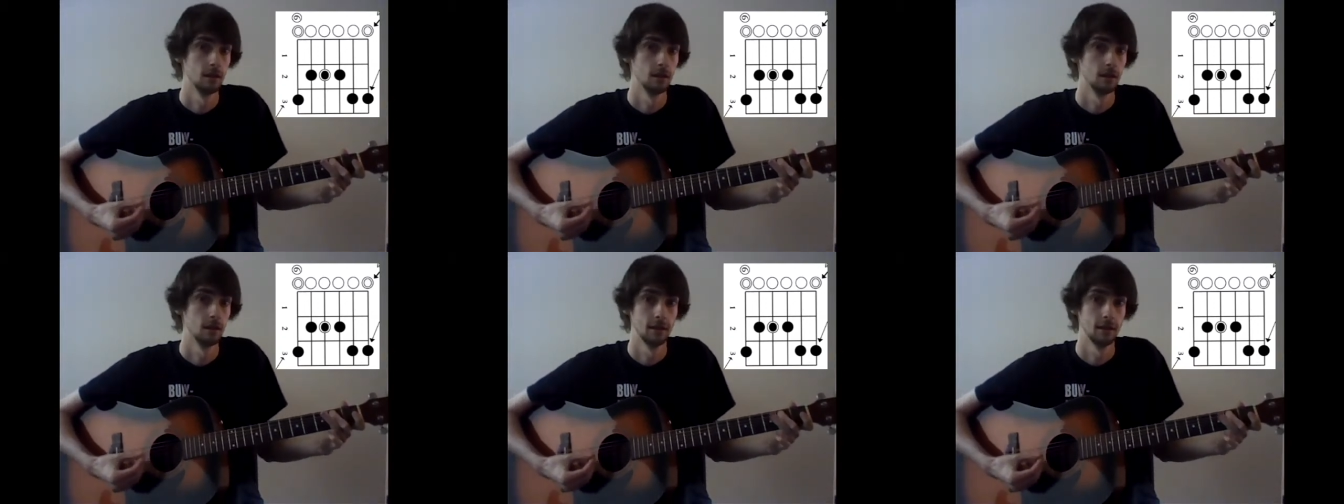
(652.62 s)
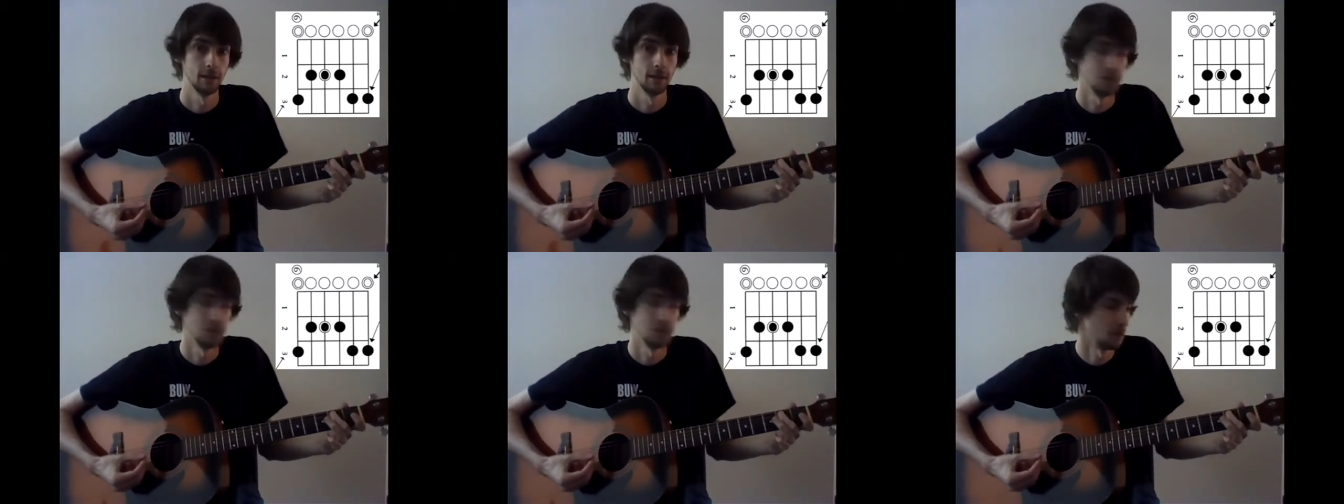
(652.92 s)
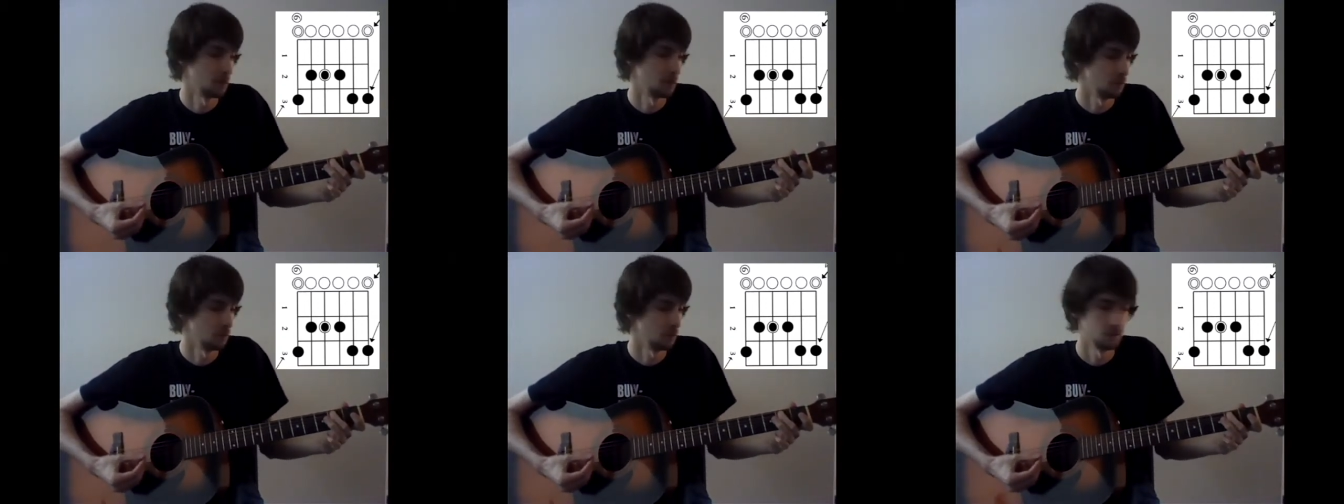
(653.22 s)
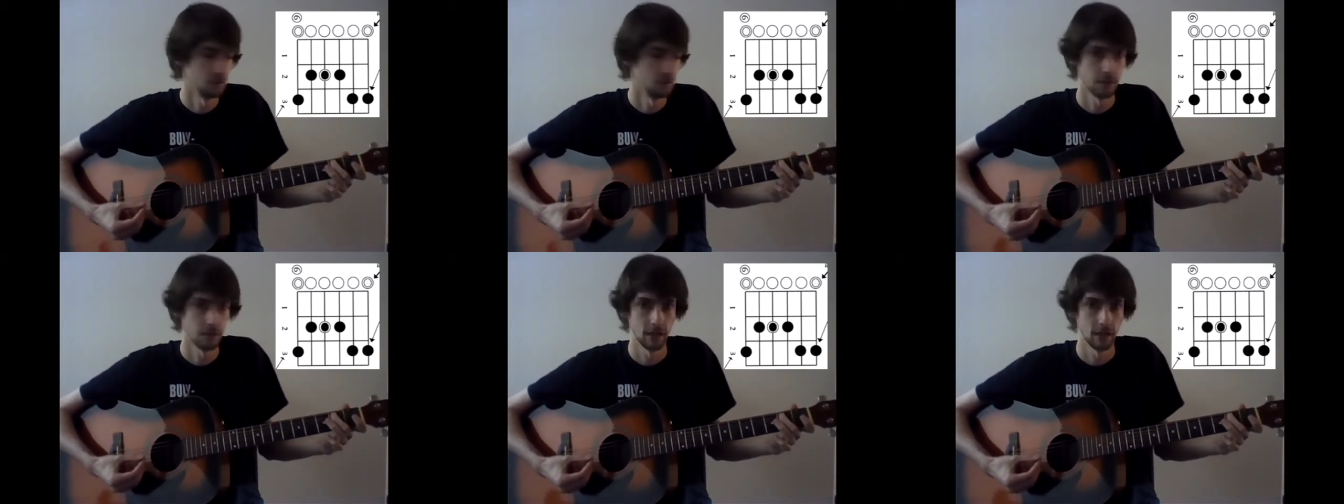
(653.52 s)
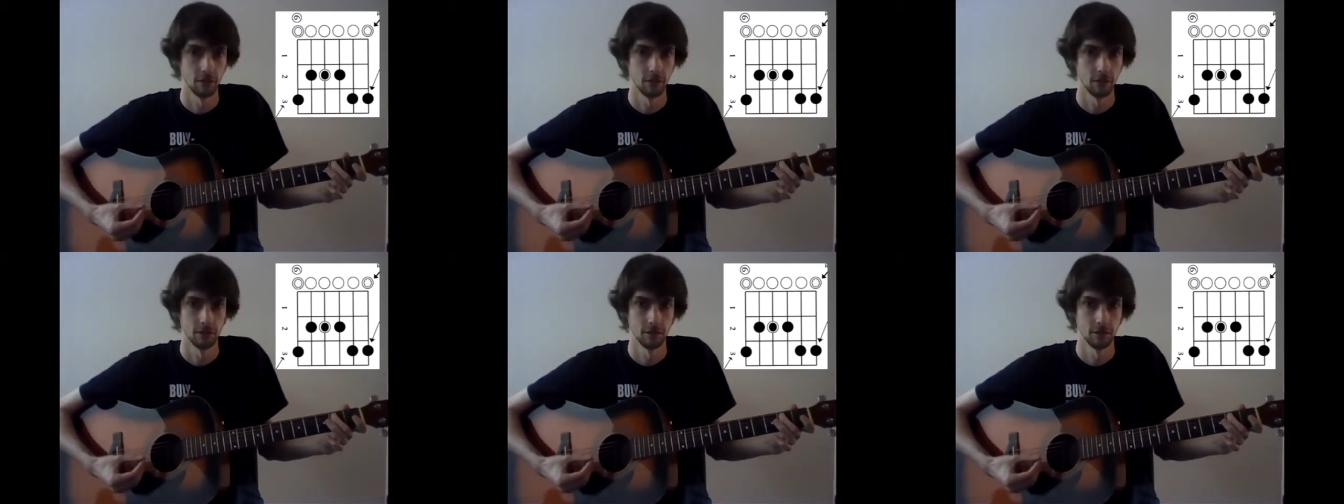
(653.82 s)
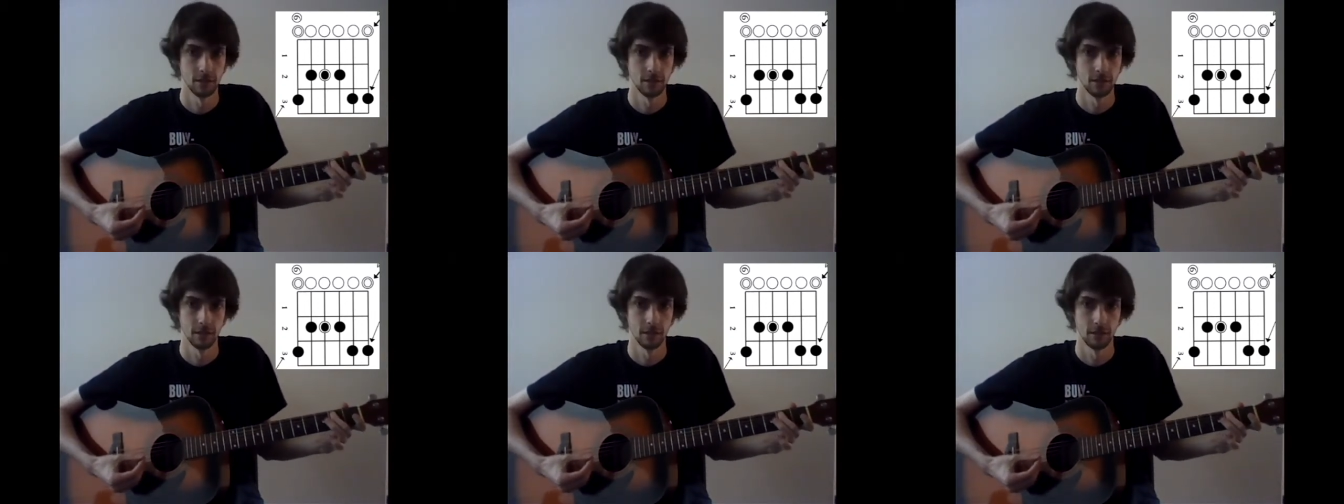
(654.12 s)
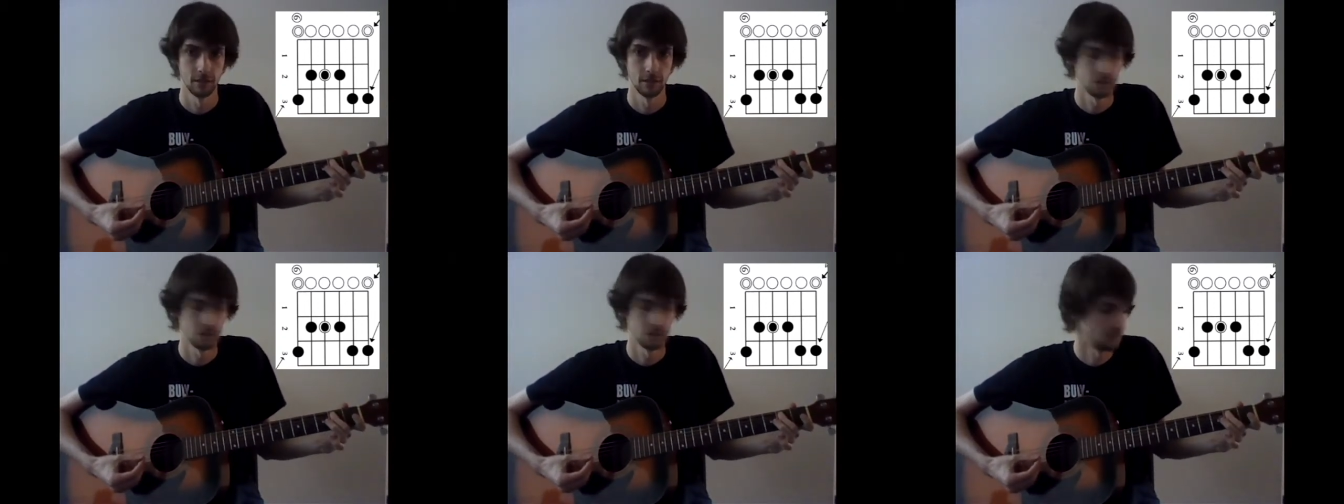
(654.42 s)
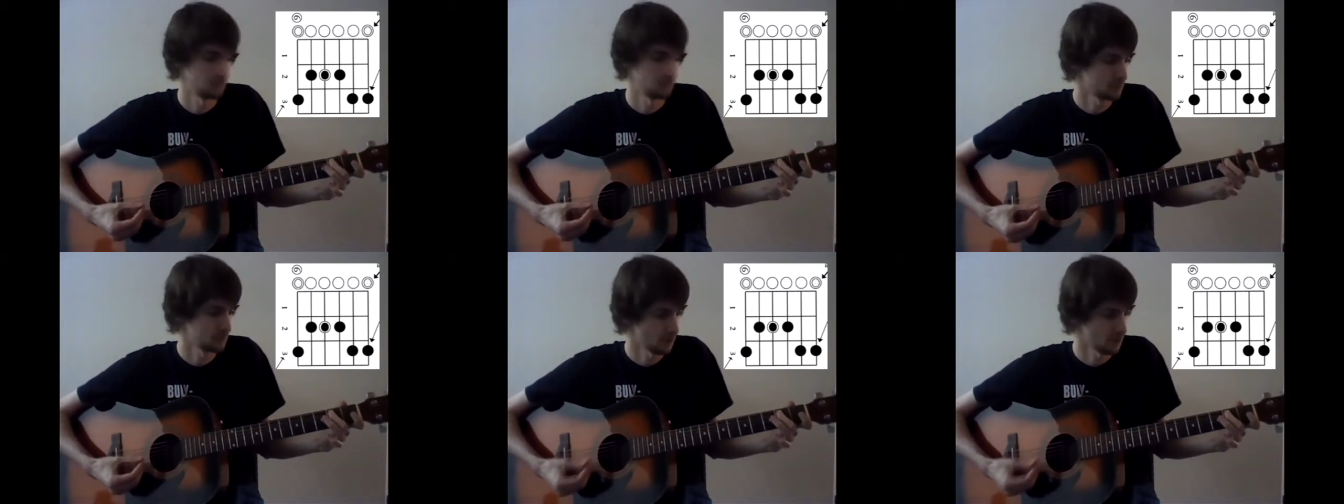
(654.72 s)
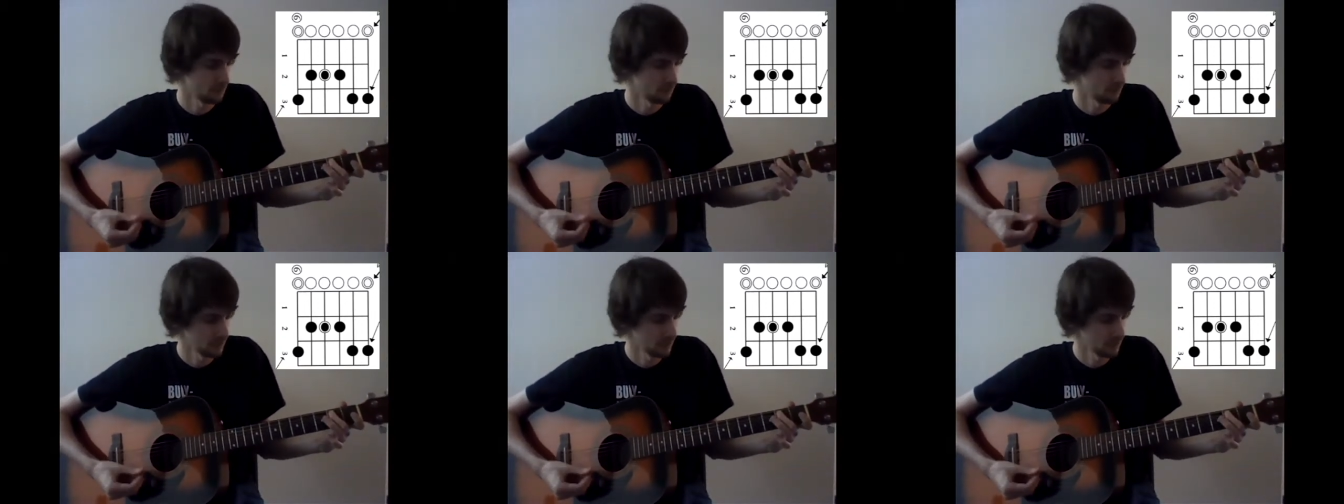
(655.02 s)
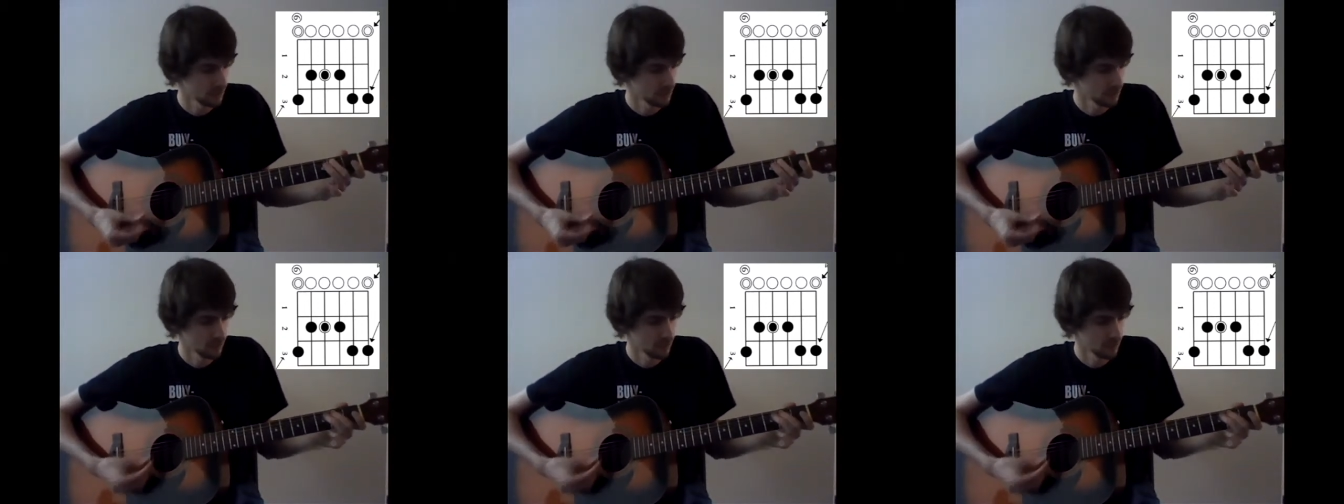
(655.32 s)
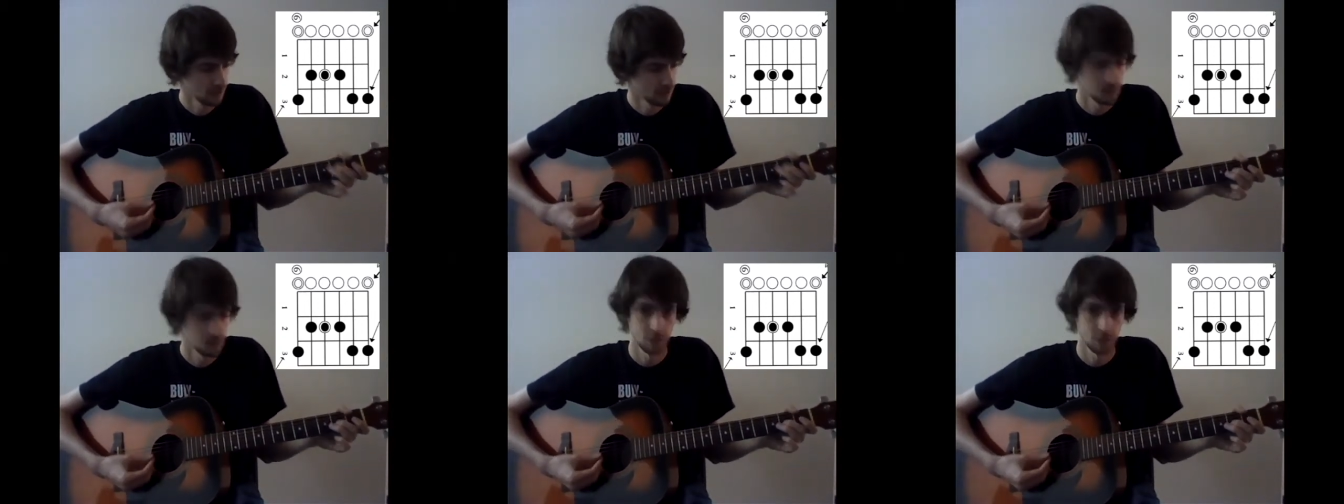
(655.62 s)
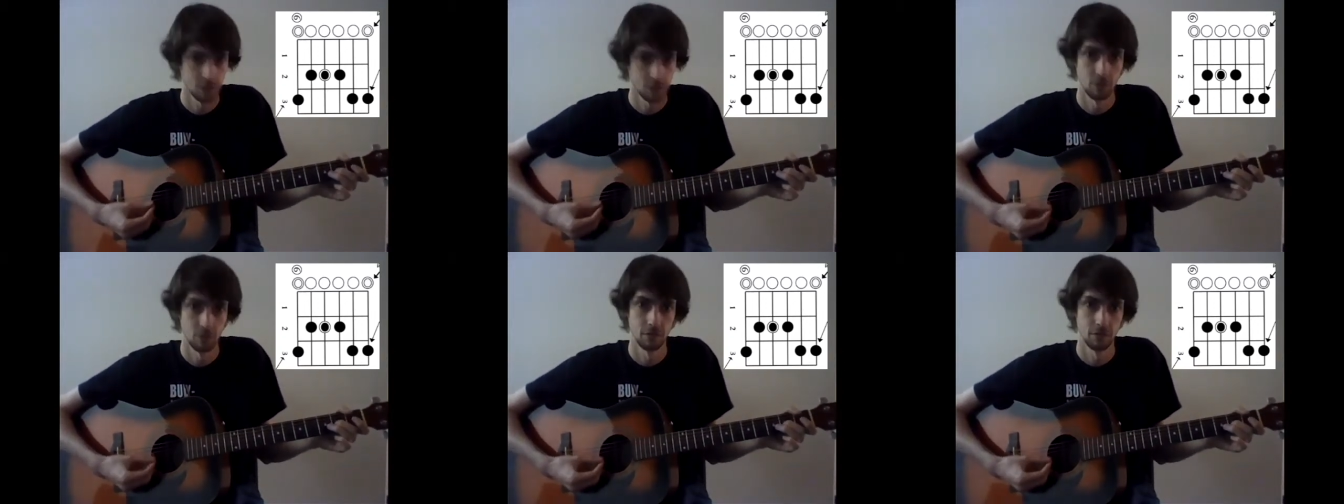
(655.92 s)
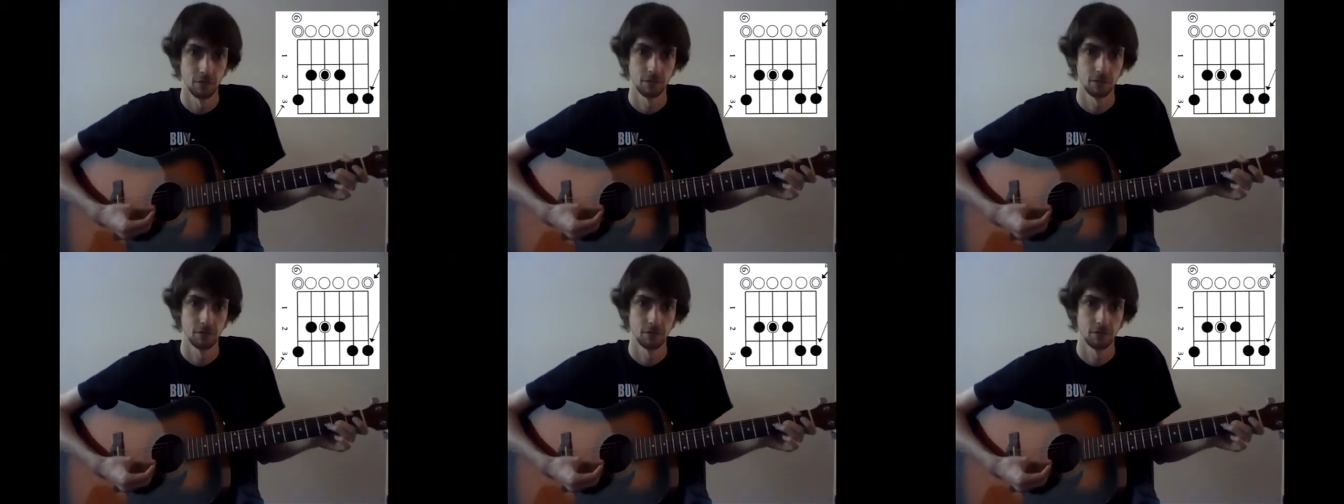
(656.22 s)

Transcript: you know, moving back over to the start of it. You can move, you